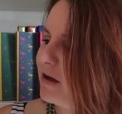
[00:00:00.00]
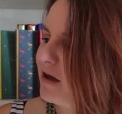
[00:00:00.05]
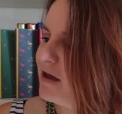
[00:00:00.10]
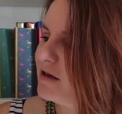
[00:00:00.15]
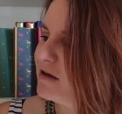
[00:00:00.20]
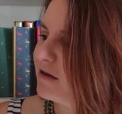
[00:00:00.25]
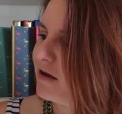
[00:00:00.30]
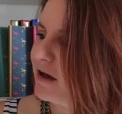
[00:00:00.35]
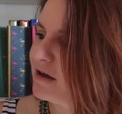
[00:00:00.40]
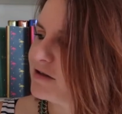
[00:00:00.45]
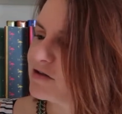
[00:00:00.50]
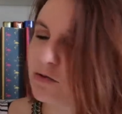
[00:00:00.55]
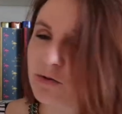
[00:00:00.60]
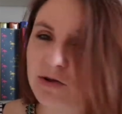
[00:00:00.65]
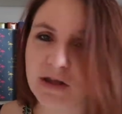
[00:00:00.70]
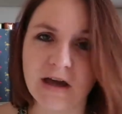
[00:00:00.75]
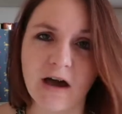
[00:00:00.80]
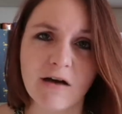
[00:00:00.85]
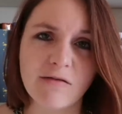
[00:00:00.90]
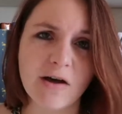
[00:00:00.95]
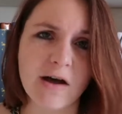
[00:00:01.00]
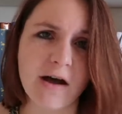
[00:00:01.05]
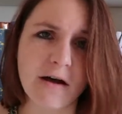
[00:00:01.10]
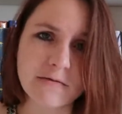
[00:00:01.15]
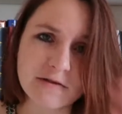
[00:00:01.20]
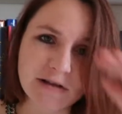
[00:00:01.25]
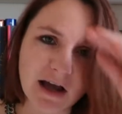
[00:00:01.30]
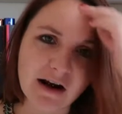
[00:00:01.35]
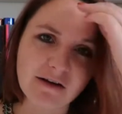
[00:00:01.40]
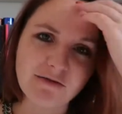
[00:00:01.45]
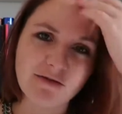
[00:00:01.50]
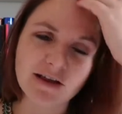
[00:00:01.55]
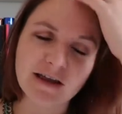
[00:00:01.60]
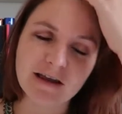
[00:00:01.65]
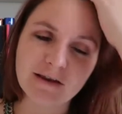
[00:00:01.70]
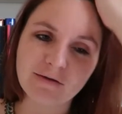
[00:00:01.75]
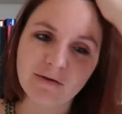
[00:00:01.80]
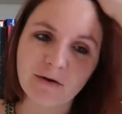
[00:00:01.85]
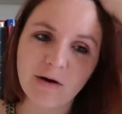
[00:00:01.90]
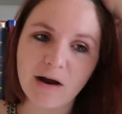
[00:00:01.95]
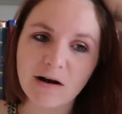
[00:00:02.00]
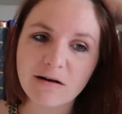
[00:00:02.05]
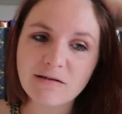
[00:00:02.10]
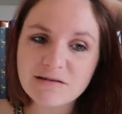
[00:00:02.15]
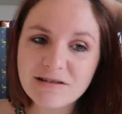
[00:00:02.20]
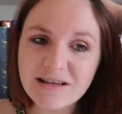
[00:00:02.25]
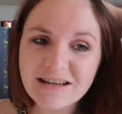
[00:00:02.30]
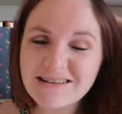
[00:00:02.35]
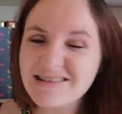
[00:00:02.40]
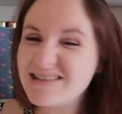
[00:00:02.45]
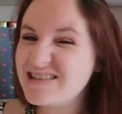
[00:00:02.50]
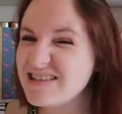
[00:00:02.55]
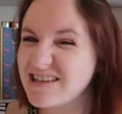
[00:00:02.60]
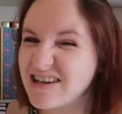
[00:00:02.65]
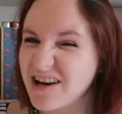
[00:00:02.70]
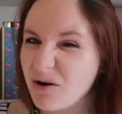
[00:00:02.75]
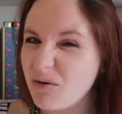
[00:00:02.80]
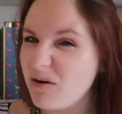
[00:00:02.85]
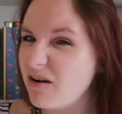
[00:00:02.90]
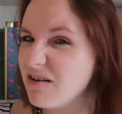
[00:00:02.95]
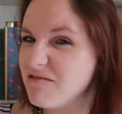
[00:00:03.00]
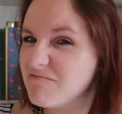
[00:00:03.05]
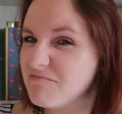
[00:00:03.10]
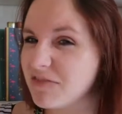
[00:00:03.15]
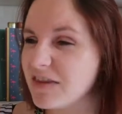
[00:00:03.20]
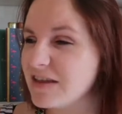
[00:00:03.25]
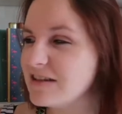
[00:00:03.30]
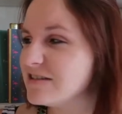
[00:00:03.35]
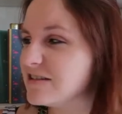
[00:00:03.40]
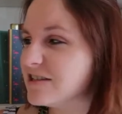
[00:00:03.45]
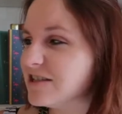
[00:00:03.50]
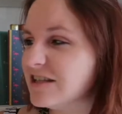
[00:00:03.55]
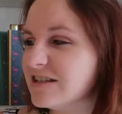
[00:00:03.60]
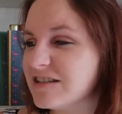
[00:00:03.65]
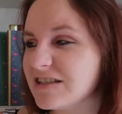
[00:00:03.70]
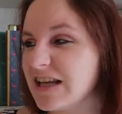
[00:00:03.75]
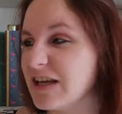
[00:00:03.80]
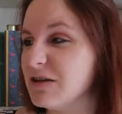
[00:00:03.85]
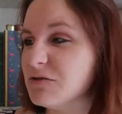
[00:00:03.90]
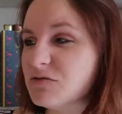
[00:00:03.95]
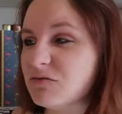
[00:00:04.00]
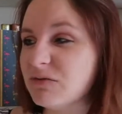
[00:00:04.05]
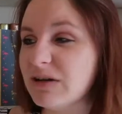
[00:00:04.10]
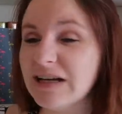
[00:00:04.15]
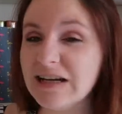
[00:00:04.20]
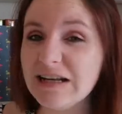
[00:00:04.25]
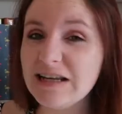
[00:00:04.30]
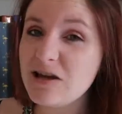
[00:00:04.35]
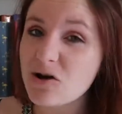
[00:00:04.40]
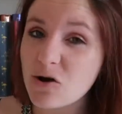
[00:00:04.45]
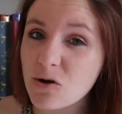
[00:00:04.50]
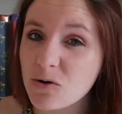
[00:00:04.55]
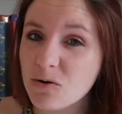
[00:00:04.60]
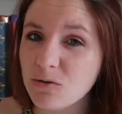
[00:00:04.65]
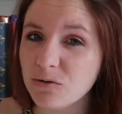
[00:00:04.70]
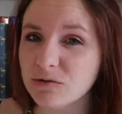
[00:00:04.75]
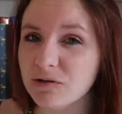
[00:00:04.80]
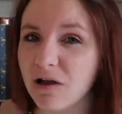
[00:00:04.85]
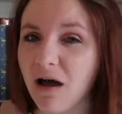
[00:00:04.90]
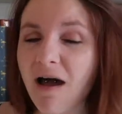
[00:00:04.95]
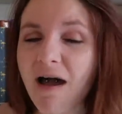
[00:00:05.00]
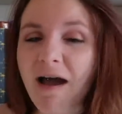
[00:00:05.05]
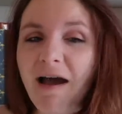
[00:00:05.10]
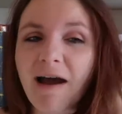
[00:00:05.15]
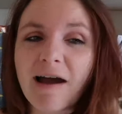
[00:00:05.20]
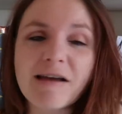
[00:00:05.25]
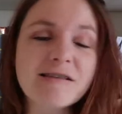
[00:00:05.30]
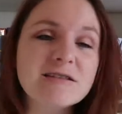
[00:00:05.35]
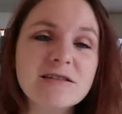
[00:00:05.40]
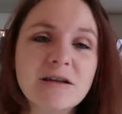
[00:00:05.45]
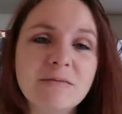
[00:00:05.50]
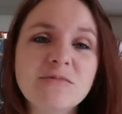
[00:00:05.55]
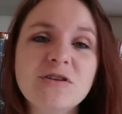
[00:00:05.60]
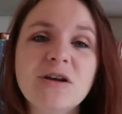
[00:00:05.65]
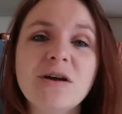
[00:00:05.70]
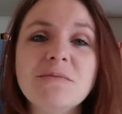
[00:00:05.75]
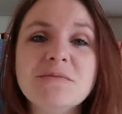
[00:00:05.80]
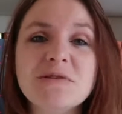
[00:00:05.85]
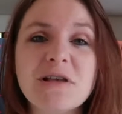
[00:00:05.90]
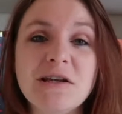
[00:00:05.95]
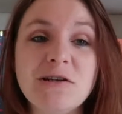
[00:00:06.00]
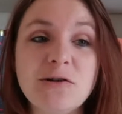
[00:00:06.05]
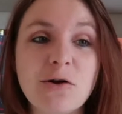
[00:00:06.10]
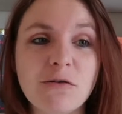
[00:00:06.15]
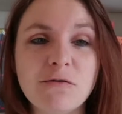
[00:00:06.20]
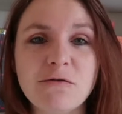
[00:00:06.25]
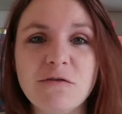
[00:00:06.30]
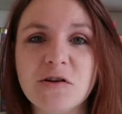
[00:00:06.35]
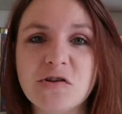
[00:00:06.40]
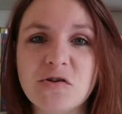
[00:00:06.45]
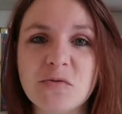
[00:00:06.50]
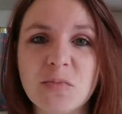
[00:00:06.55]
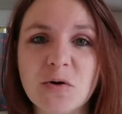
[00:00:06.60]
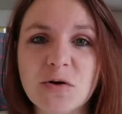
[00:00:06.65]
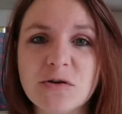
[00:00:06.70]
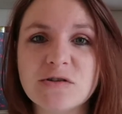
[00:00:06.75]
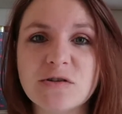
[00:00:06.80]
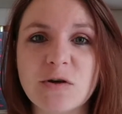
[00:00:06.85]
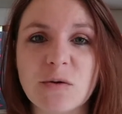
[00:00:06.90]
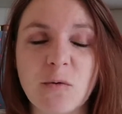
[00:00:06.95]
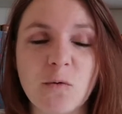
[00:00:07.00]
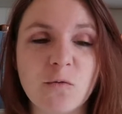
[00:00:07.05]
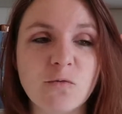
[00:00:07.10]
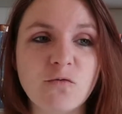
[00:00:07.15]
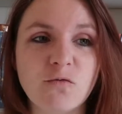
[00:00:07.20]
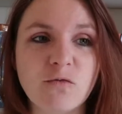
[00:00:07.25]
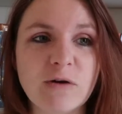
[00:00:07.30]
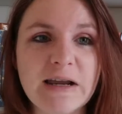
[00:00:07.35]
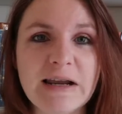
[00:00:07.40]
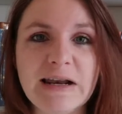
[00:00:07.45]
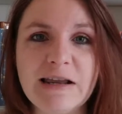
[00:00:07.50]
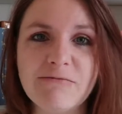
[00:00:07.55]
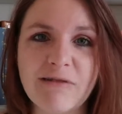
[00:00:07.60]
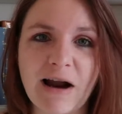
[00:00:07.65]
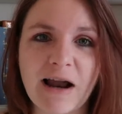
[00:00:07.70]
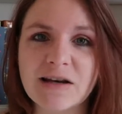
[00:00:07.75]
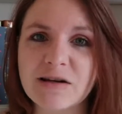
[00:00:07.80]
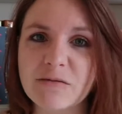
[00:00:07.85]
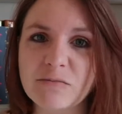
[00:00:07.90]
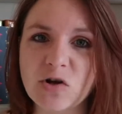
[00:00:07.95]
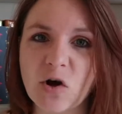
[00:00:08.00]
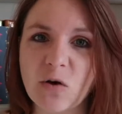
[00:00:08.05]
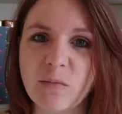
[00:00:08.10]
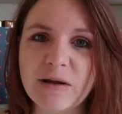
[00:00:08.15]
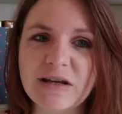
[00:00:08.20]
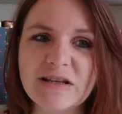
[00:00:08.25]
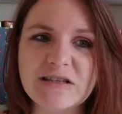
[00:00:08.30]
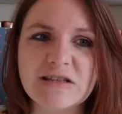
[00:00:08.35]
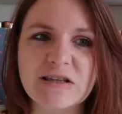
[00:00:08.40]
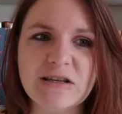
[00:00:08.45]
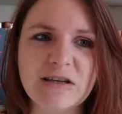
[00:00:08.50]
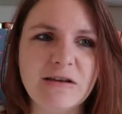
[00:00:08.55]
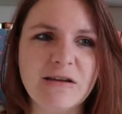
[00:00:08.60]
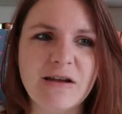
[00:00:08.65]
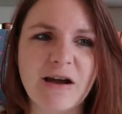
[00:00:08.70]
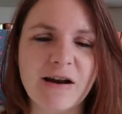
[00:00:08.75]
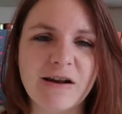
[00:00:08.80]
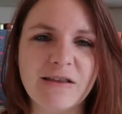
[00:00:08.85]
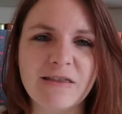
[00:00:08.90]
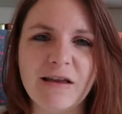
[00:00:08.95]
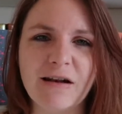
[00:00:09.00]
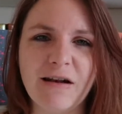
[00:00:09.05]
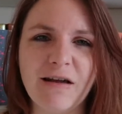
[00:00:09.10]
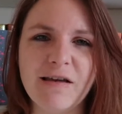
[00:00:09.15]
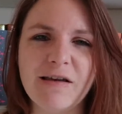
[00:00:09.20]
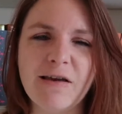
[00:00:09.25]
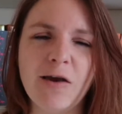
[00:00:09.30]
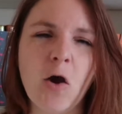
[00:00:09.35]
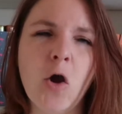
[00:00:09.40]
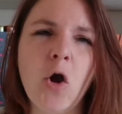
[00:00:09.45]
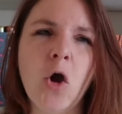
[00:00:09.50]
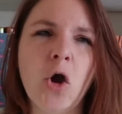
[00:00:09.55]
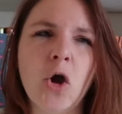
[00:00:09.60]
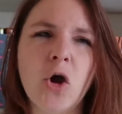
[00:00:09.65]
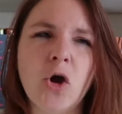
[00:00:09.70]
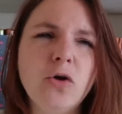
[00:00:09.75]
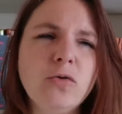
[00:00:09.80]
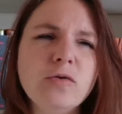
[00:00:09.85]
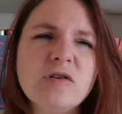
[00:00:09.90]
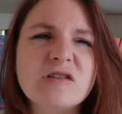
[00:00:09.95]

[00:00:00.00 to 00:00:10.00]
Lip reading: Like, I saw the cover, I was kind of flicking through it, and I was like, do you know what? This sounds really cool. And sometimes, like, non-fiction books are on really random topics that you kind of think, like, who